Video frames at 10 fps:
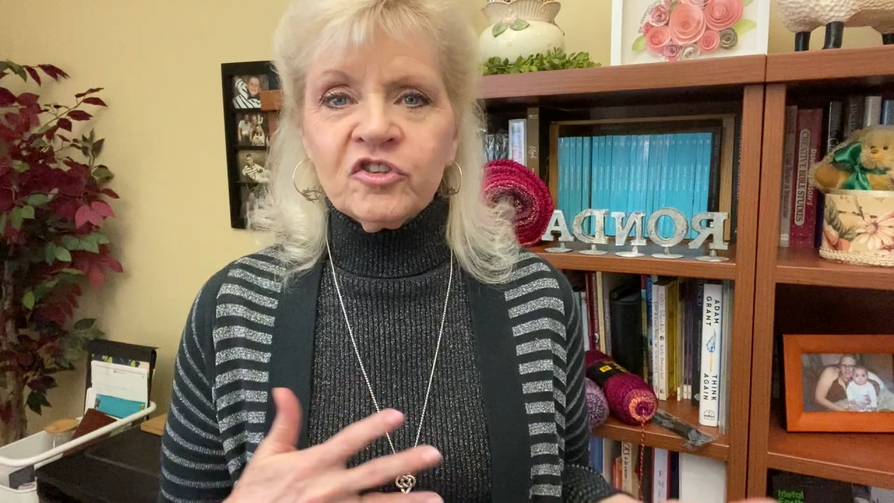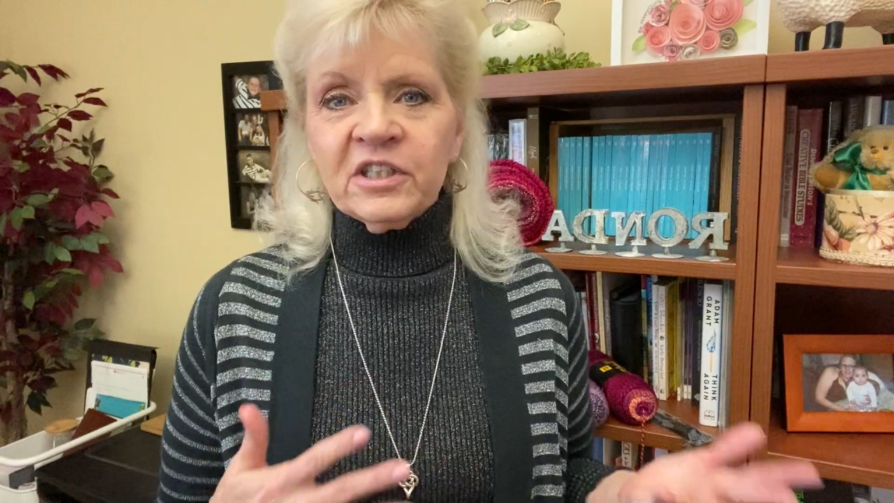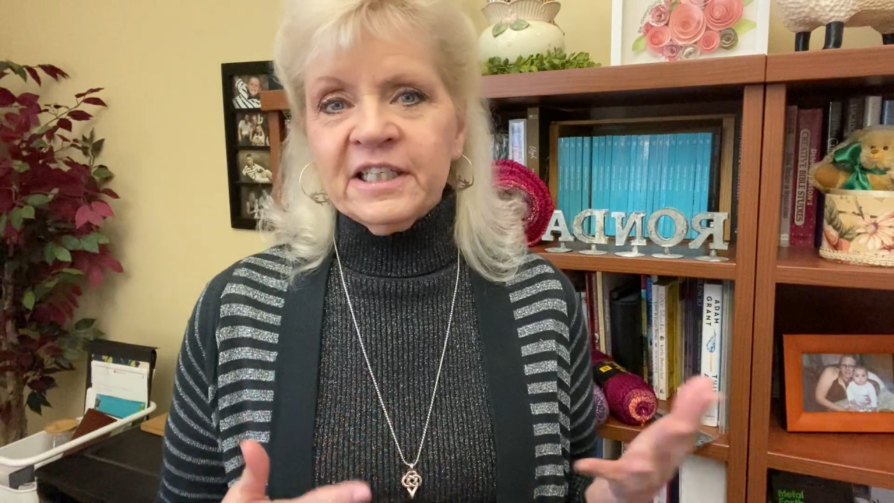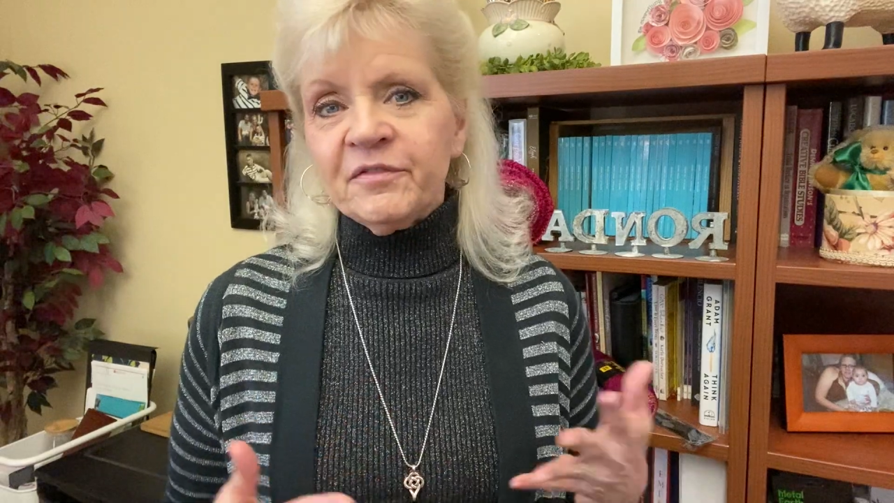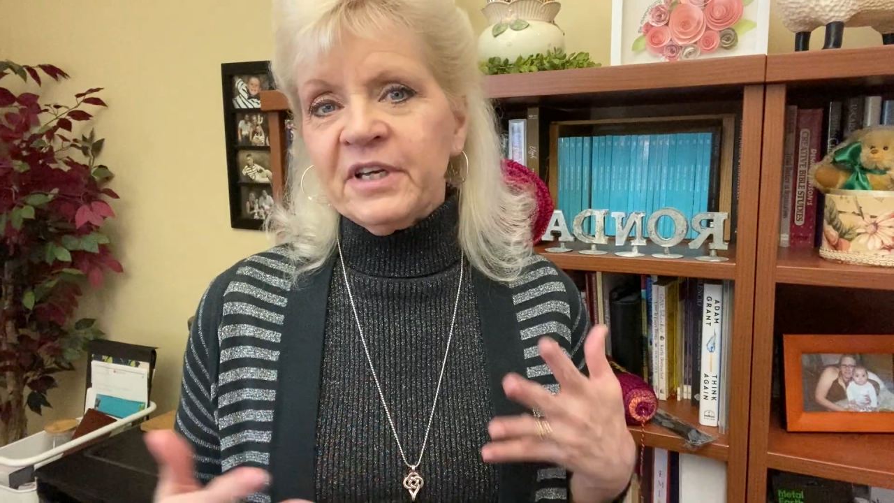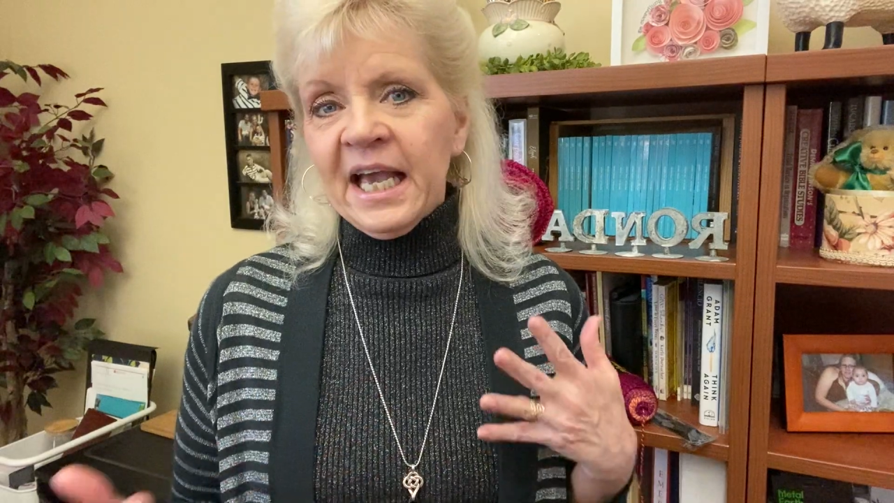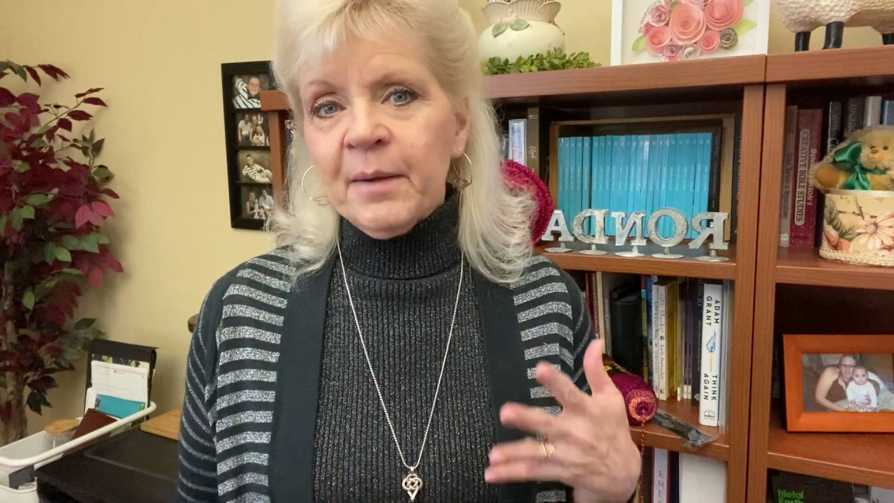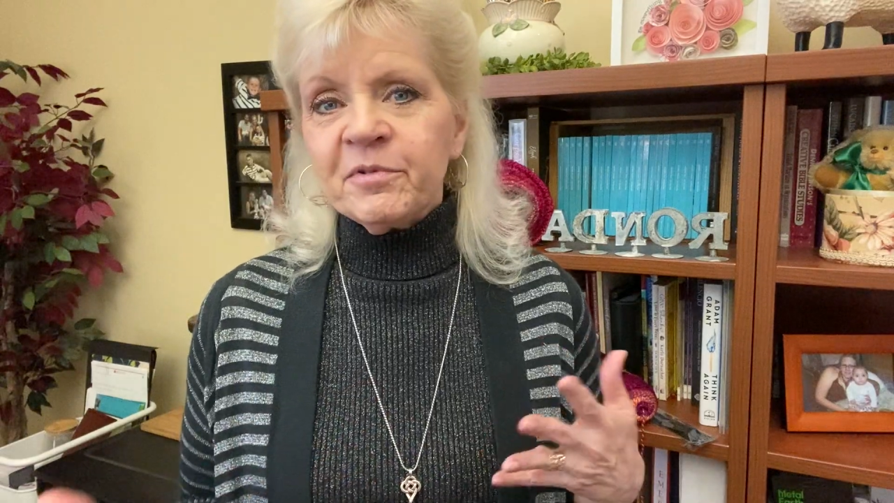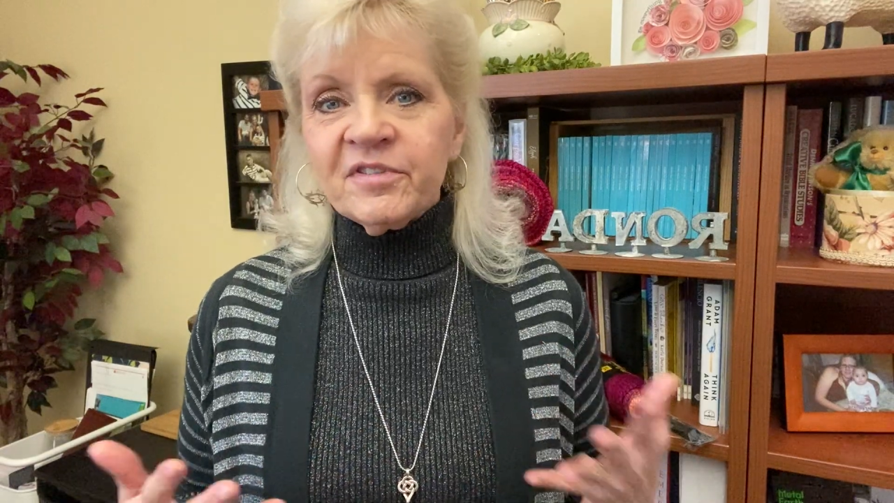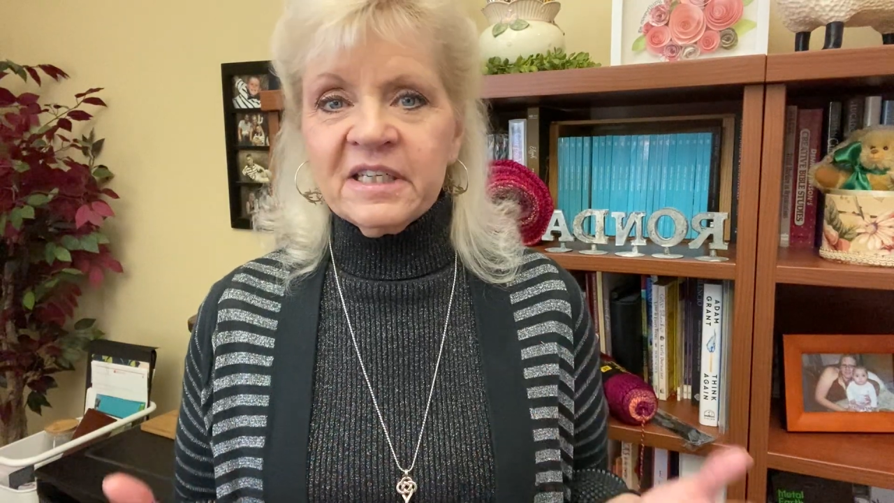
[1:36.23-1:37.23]
to leave
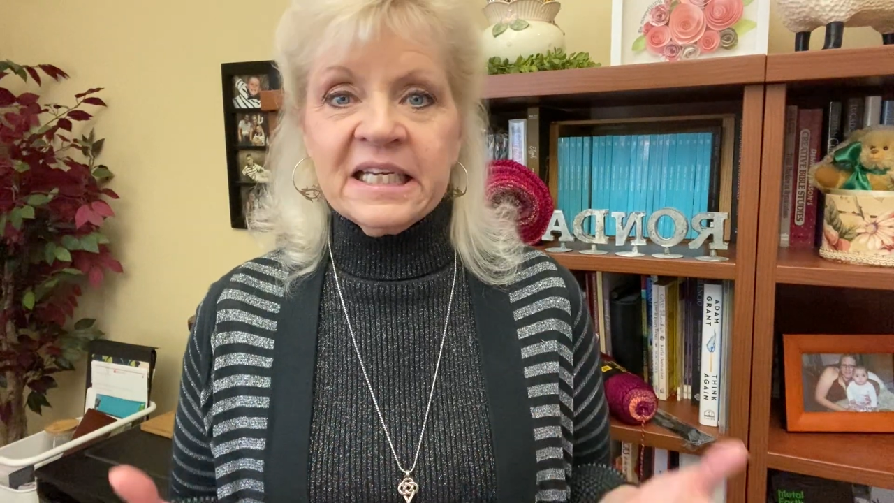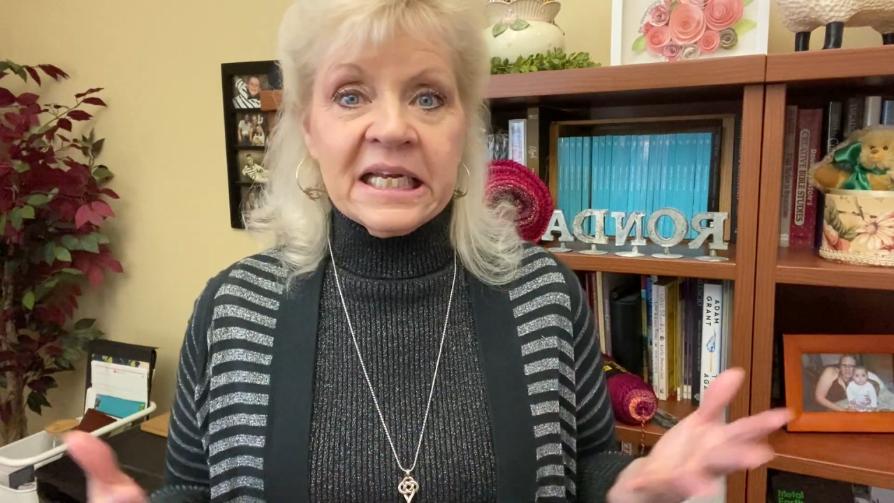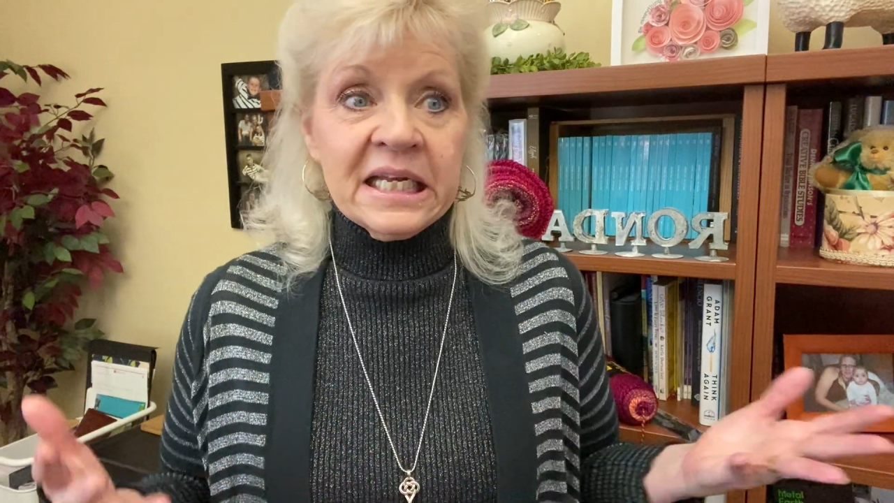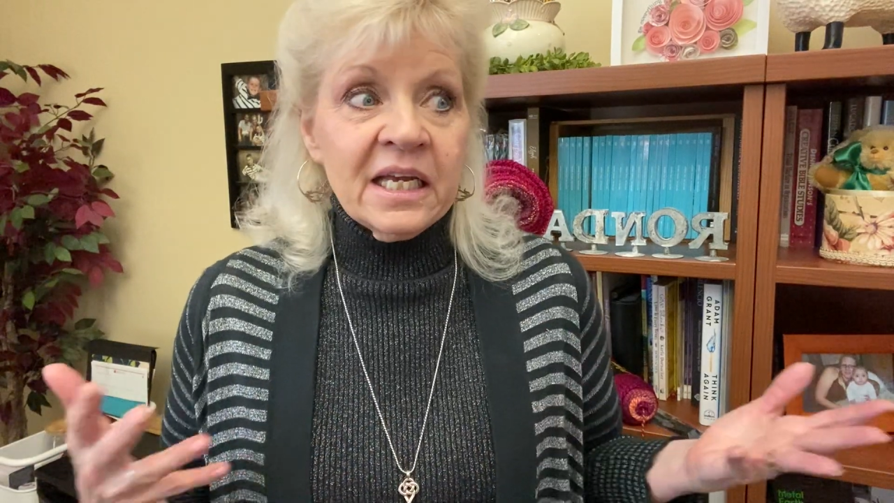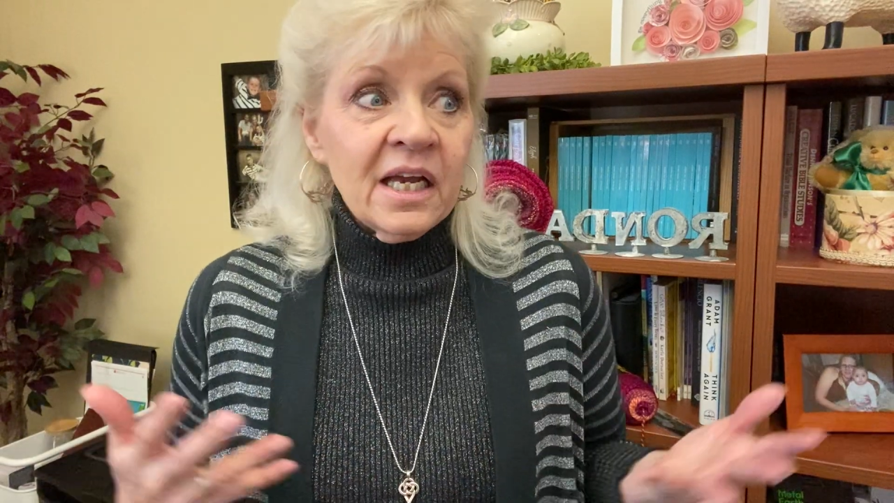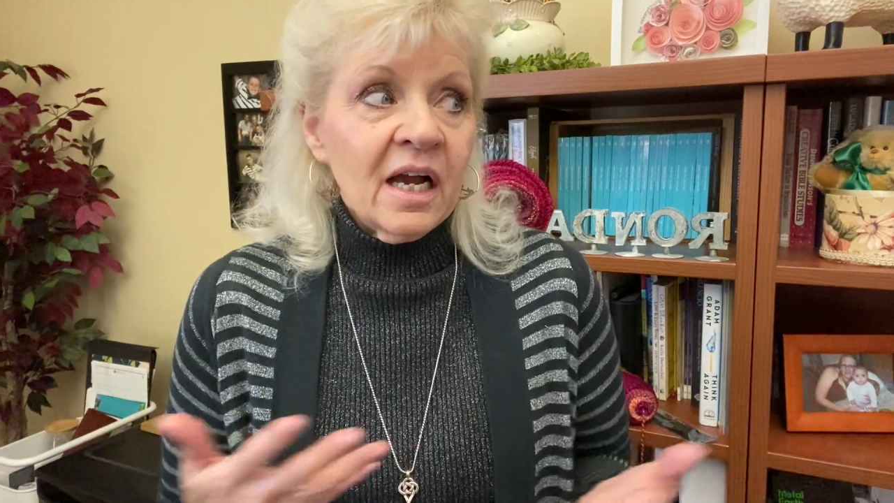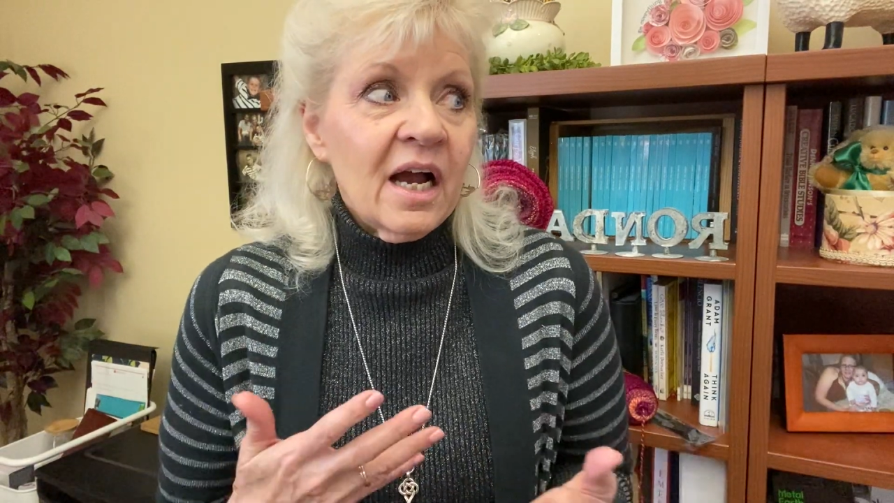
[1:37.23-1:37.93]
gaps in knitting,